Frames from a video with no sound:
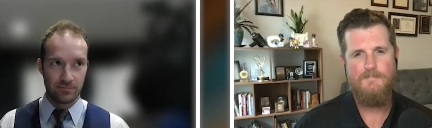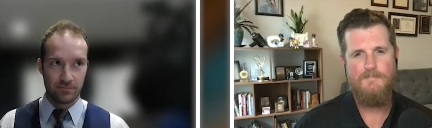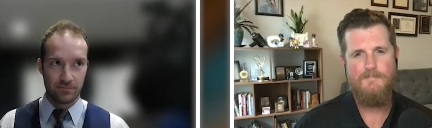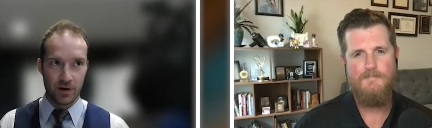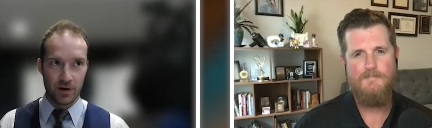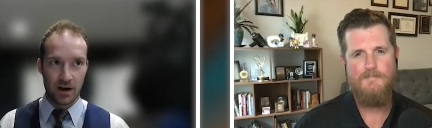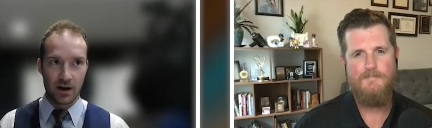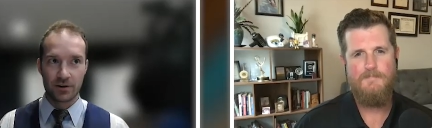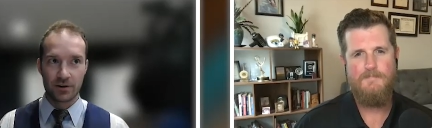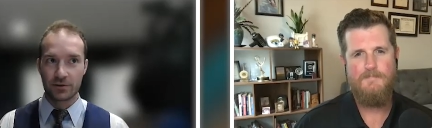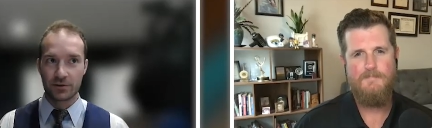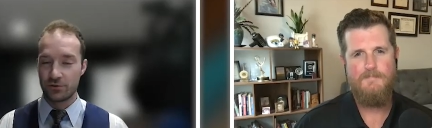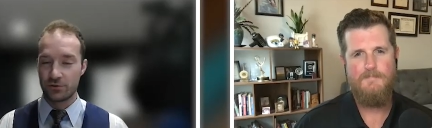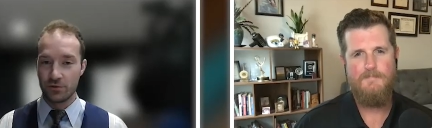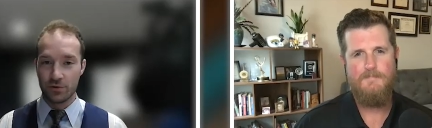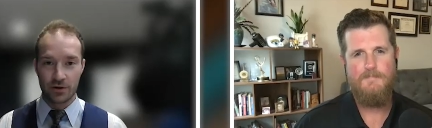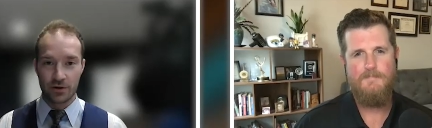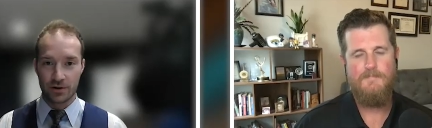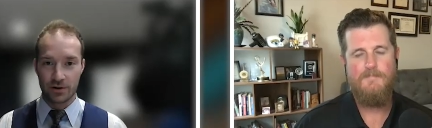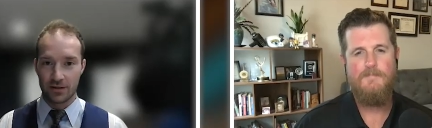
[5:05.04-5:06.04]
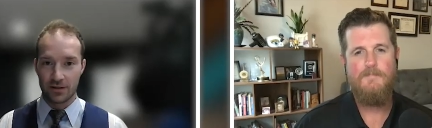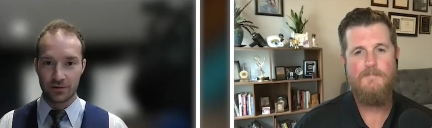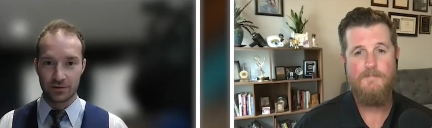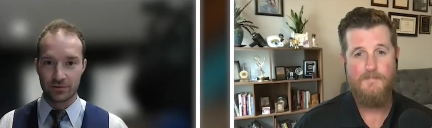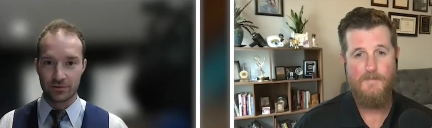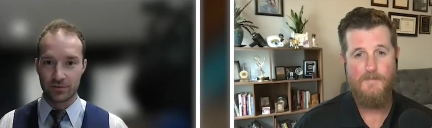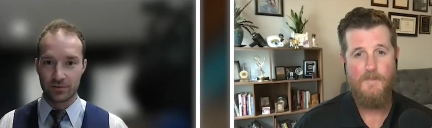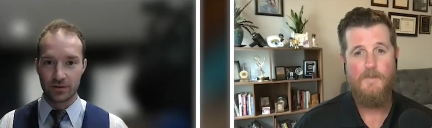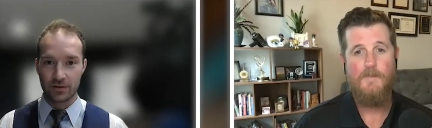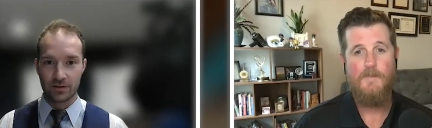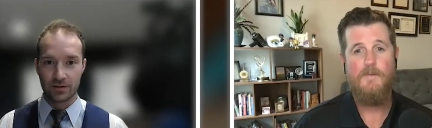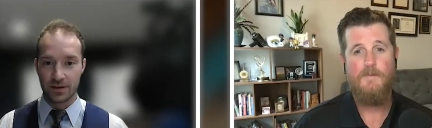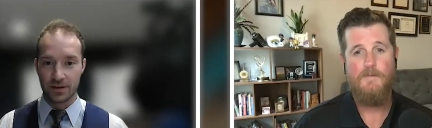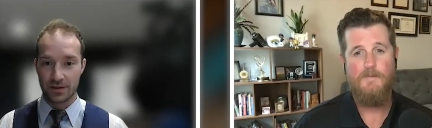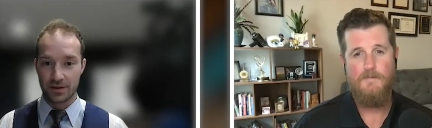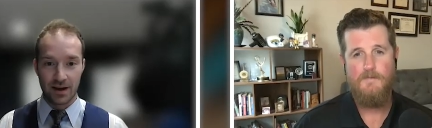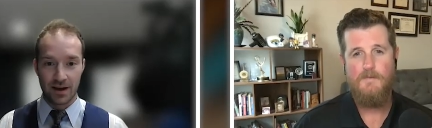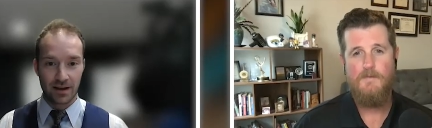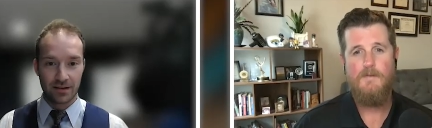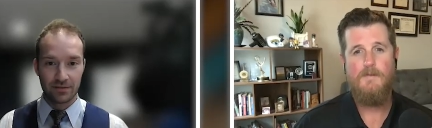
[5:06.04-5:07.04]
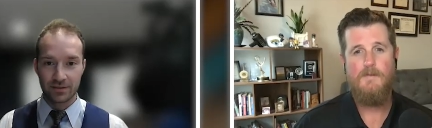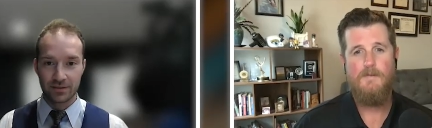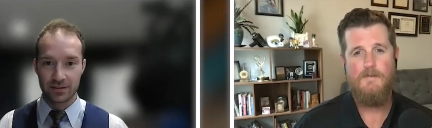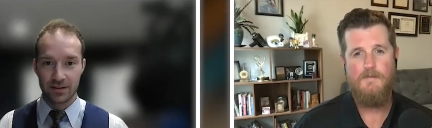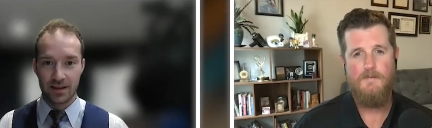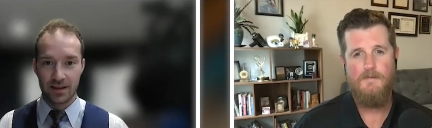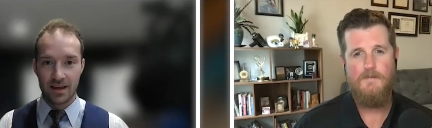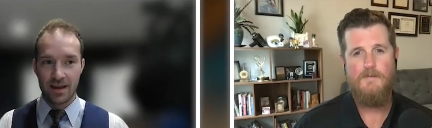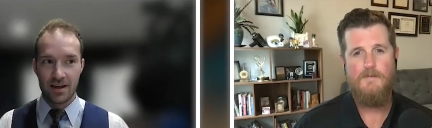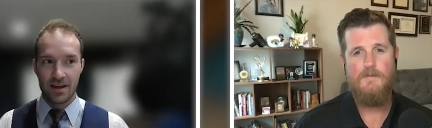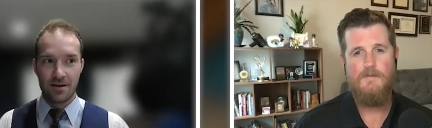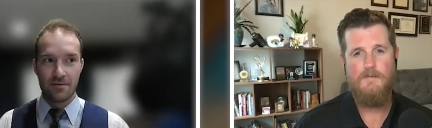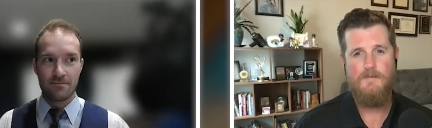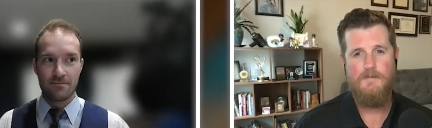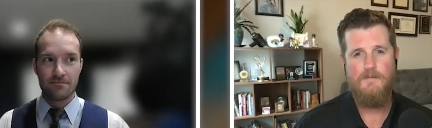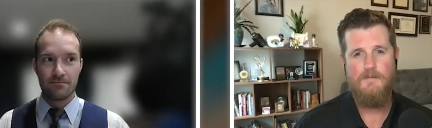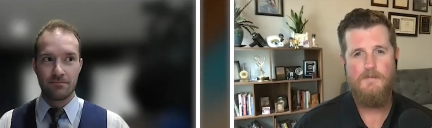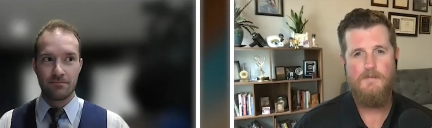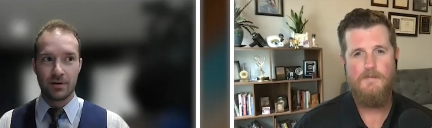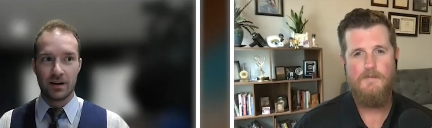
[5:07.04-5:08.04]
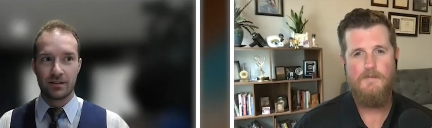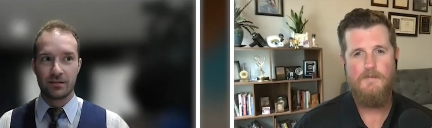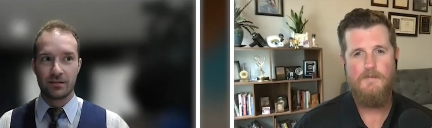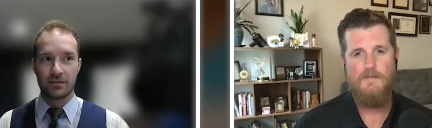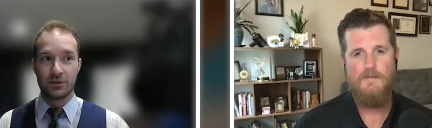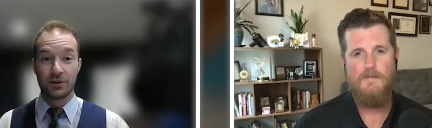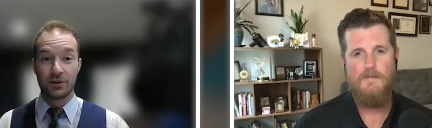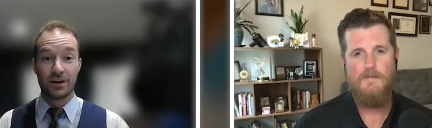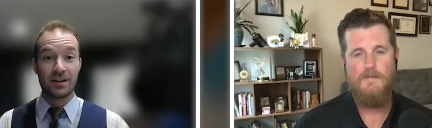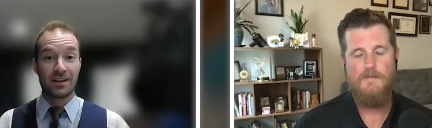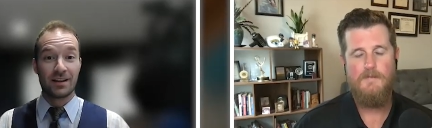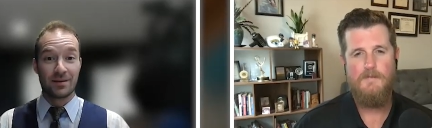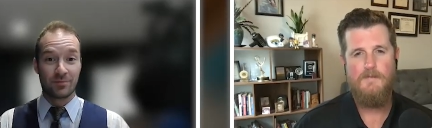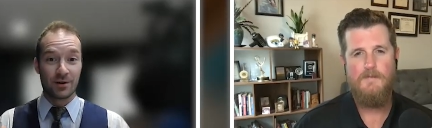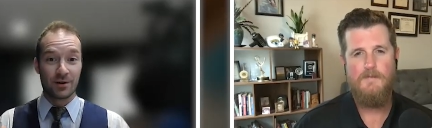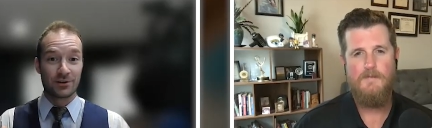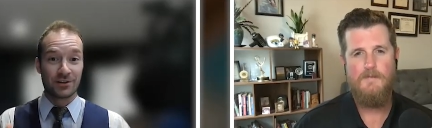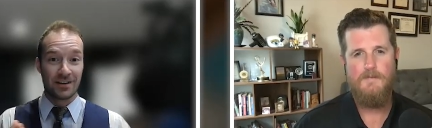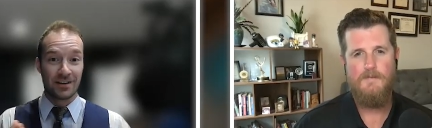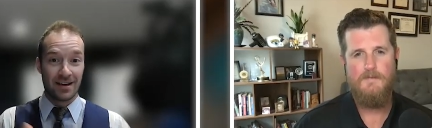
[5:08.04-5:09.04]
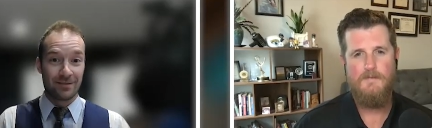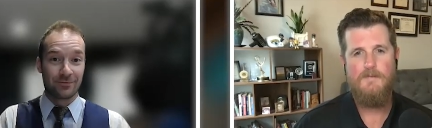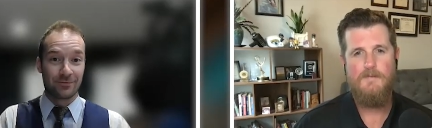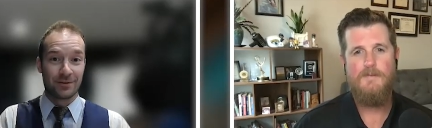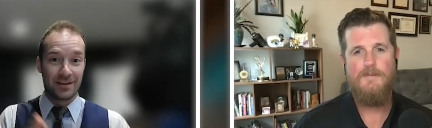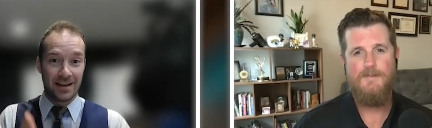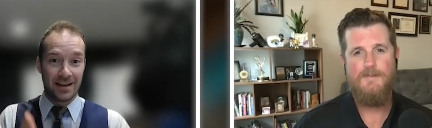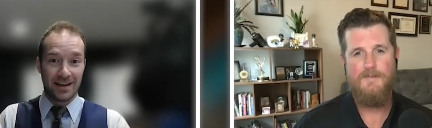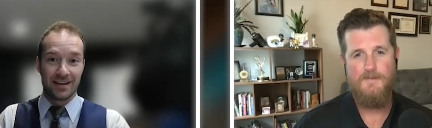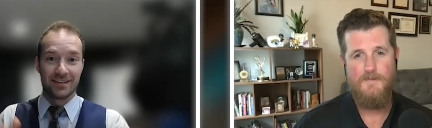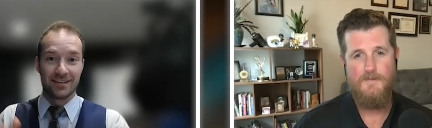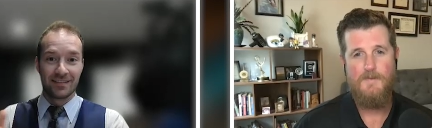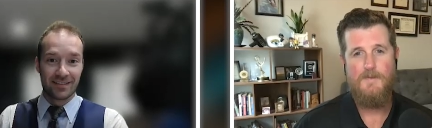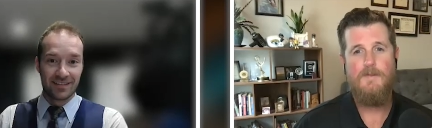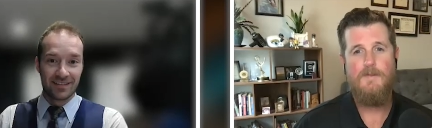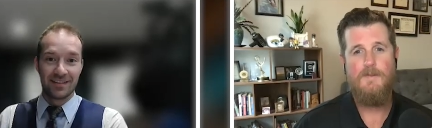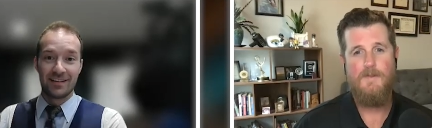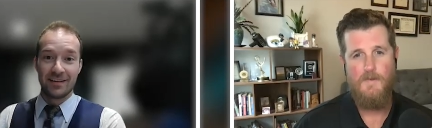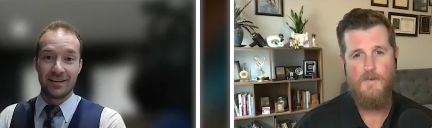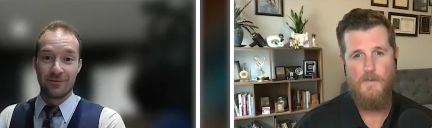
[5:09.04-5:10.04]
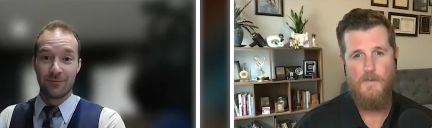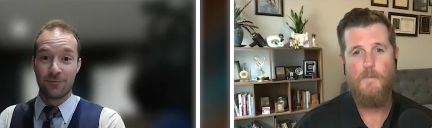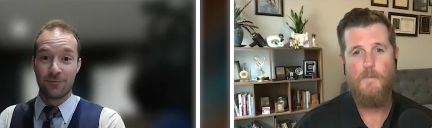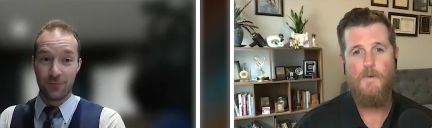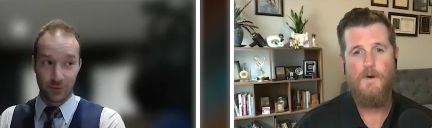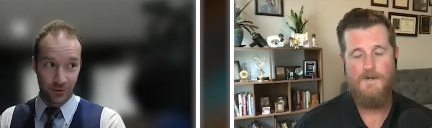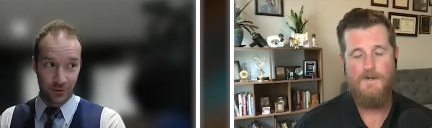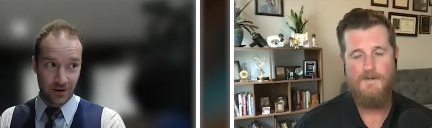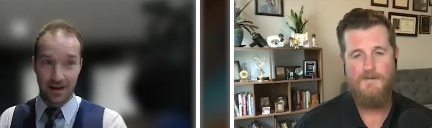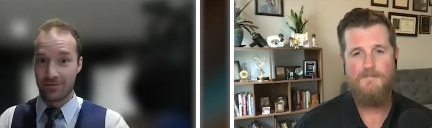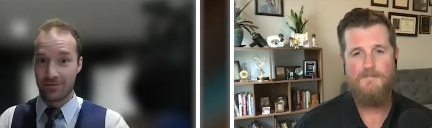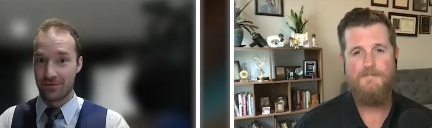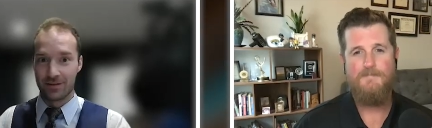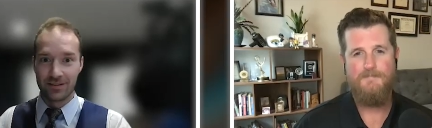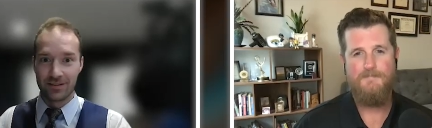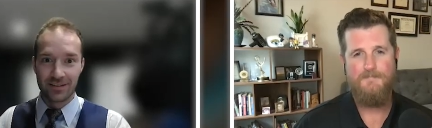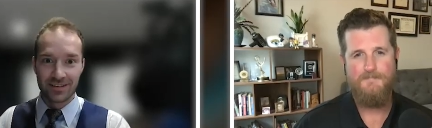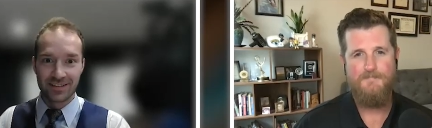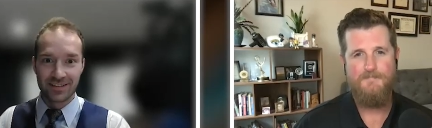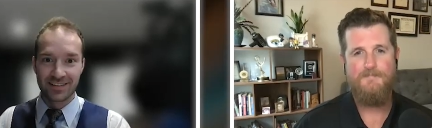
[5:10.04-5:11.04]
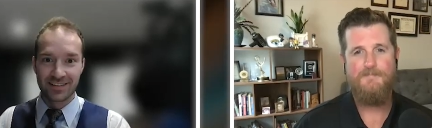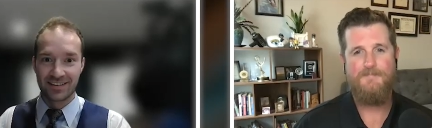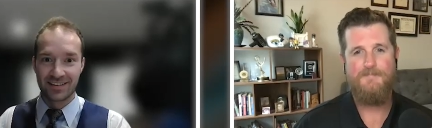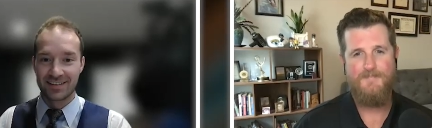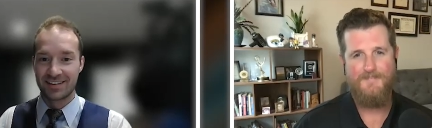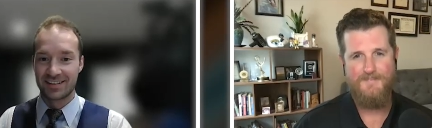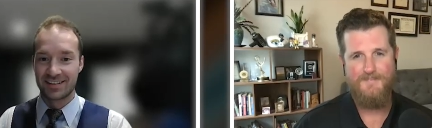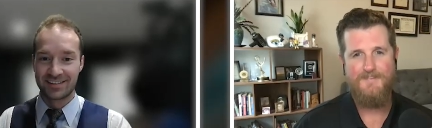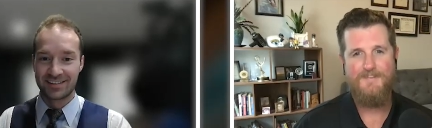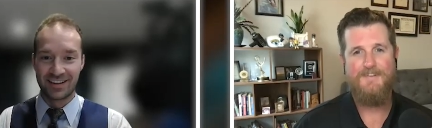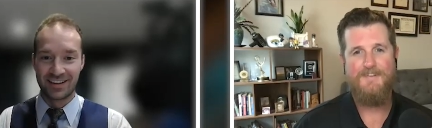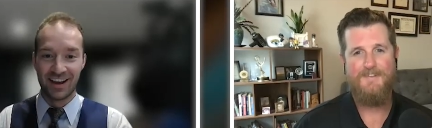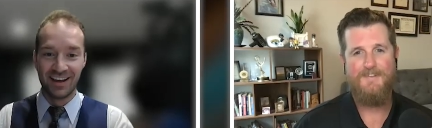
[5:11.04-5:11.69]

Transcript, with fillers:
Speaker 1: 100 to $200 for the knives, but you're getting an impression every day forever. so,